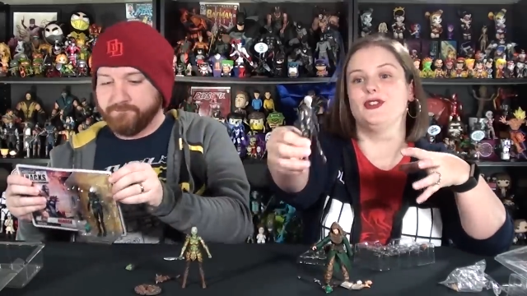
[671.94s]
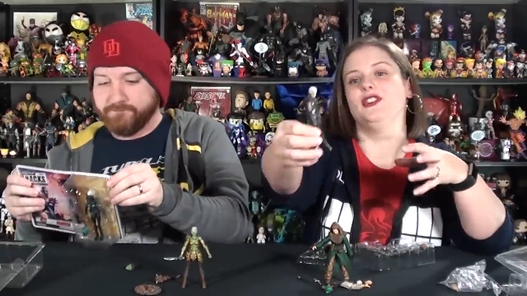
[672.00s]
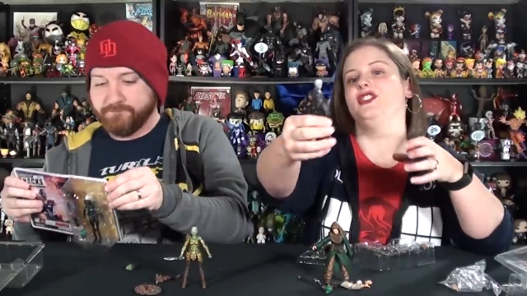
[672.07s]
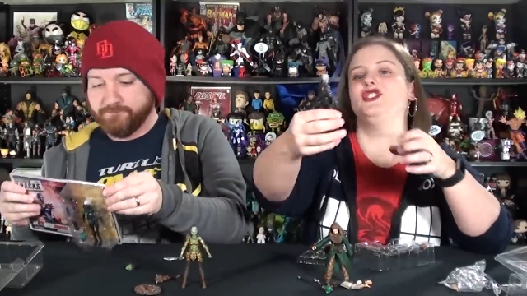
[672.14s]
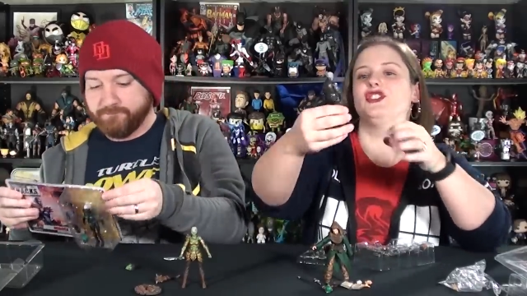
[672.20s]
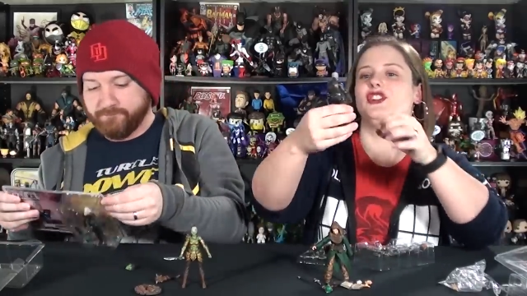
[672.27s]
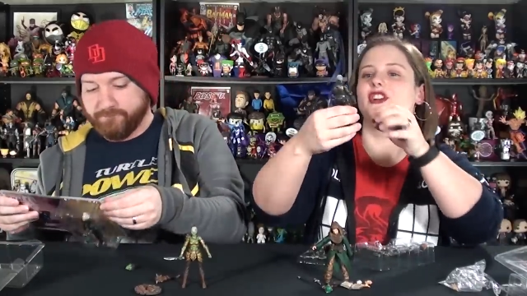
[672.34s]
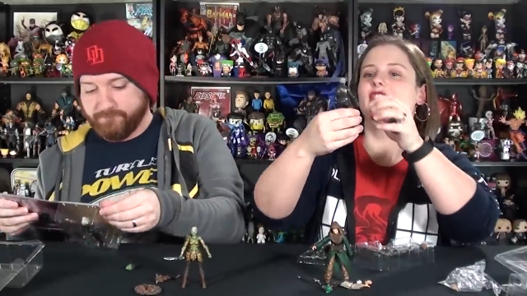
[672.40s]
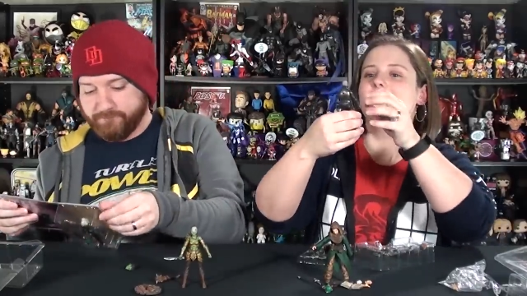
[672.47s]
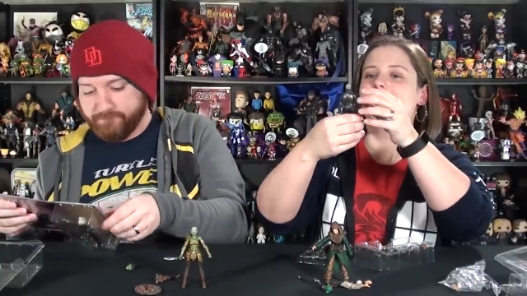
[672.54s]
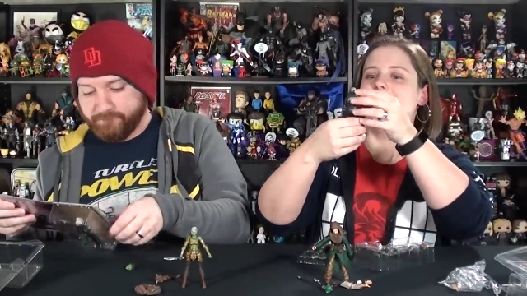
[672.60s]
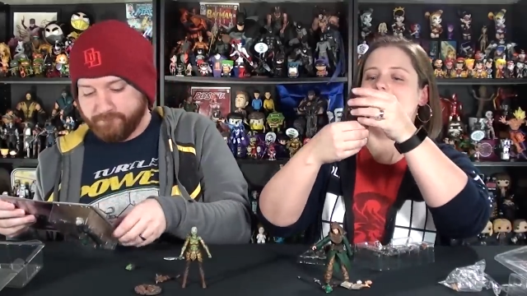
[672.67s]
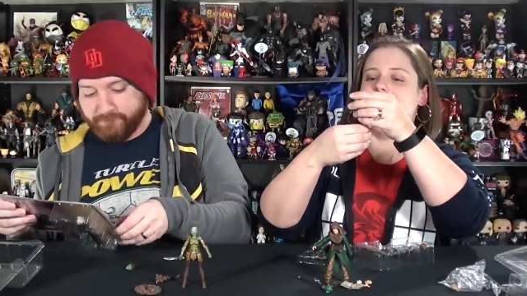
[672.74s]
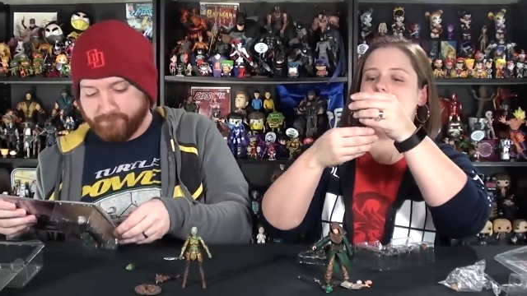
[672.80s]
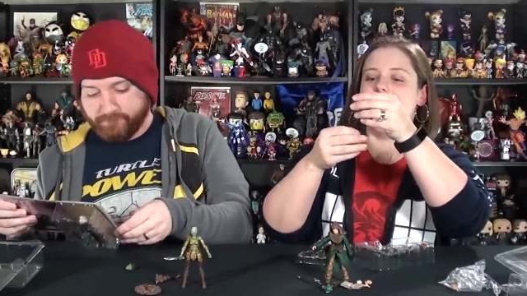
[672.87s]
Speaker 1: creature.
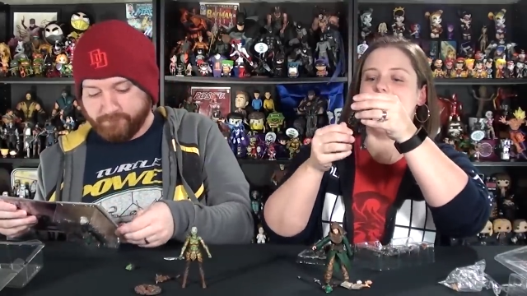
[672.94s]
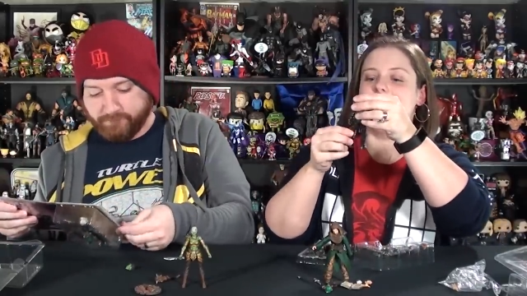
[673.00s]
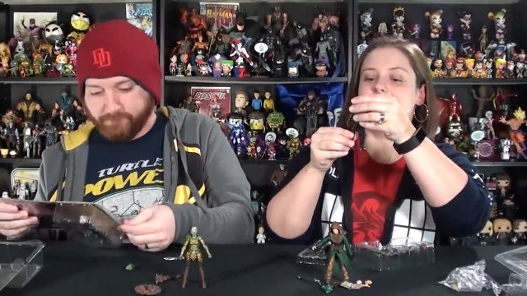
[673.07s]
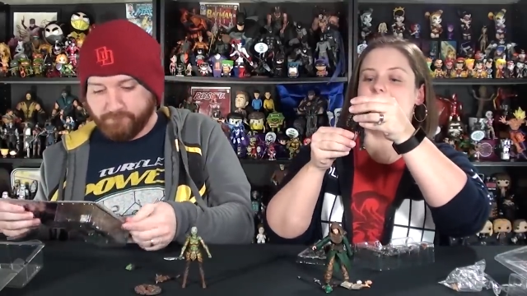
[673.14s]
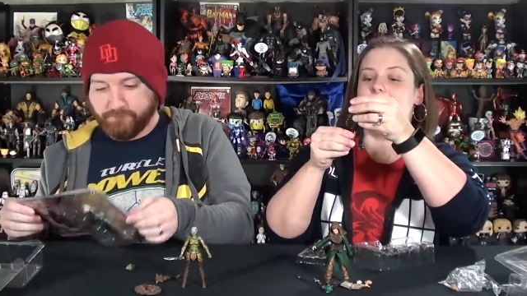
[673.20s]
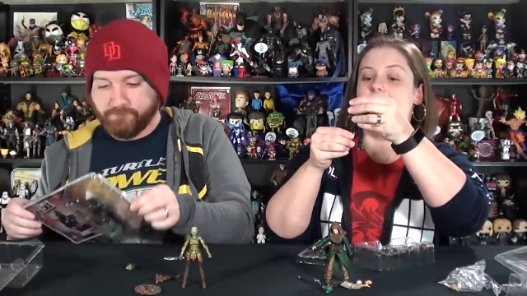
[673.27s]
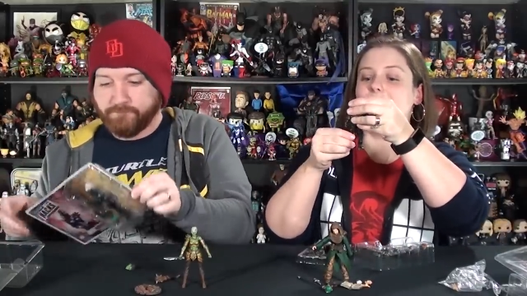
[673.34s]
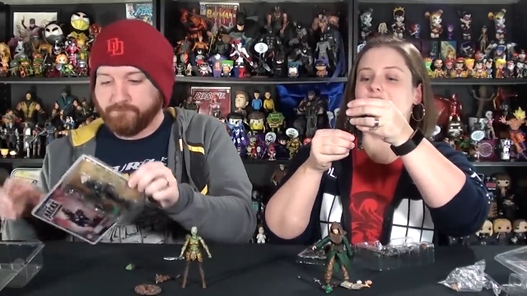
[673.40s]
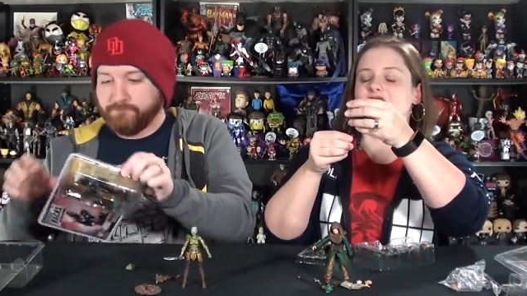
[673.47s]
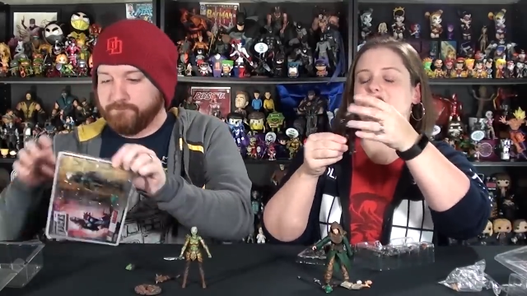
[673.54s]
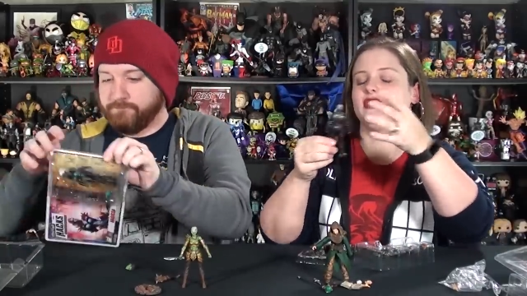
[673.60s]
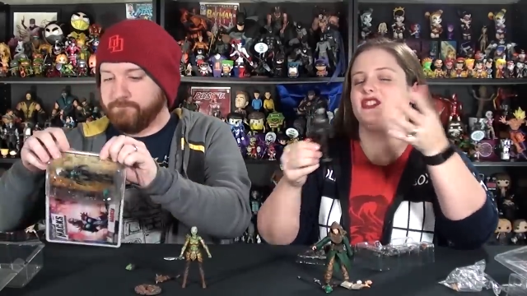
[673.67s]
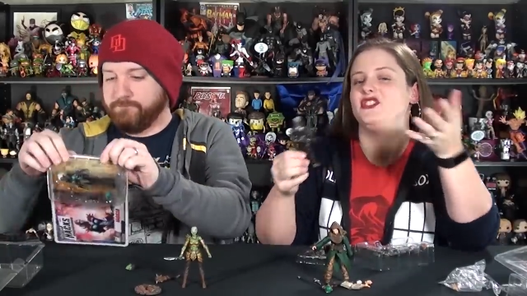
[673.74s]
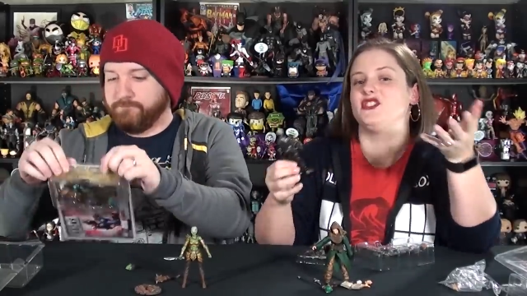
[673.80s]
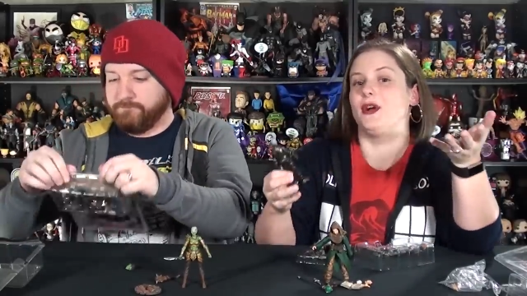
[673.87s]
He's
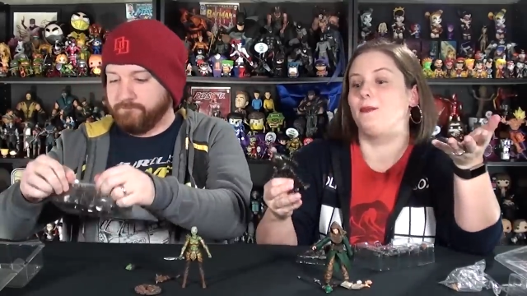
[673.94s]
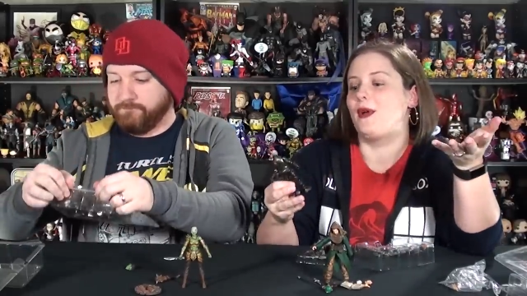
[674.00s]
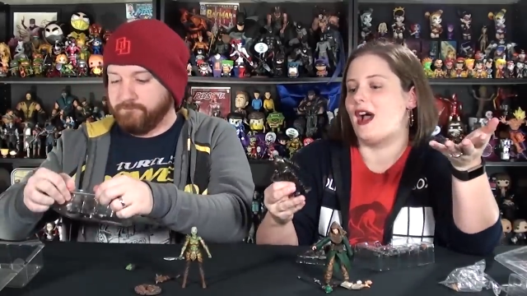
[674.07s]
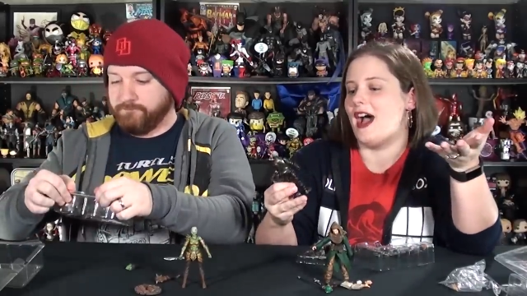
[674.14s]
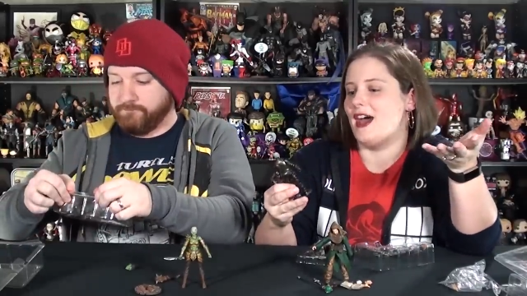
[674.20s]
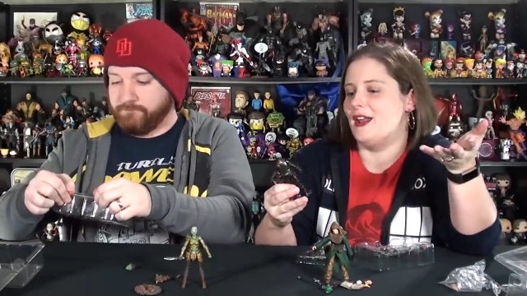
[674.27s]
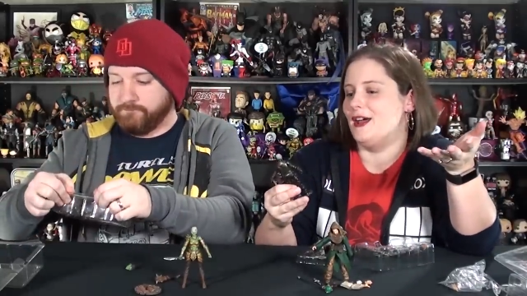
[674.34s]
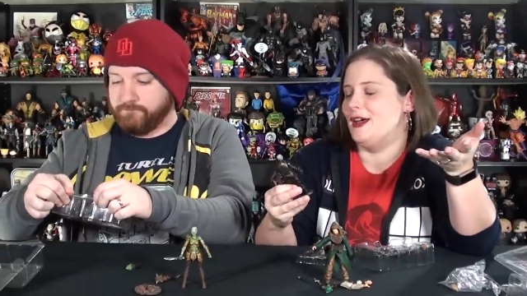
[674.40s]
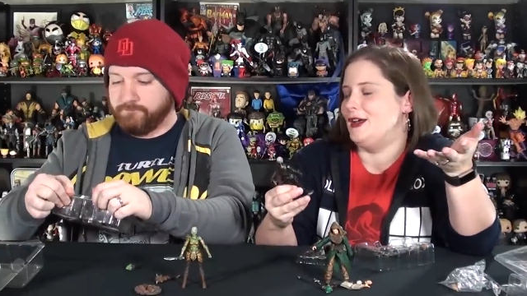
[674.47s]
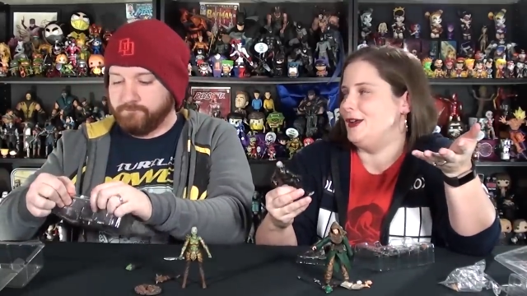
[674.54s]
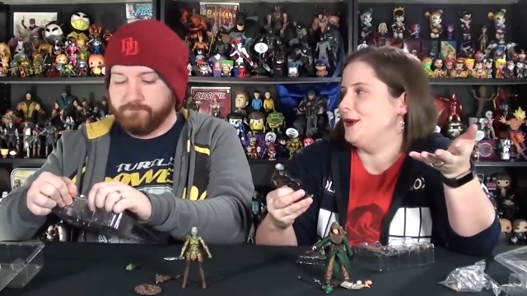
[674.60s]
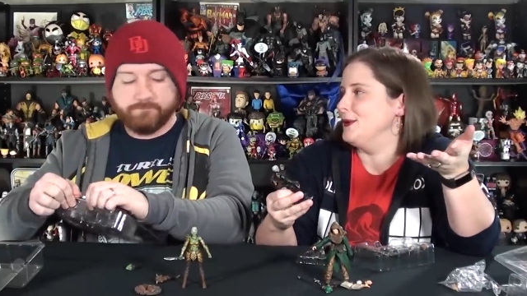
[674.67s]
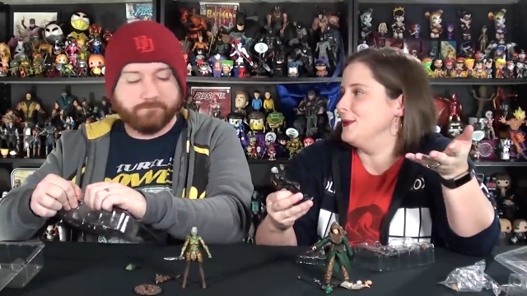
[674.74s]
obviously some kind of you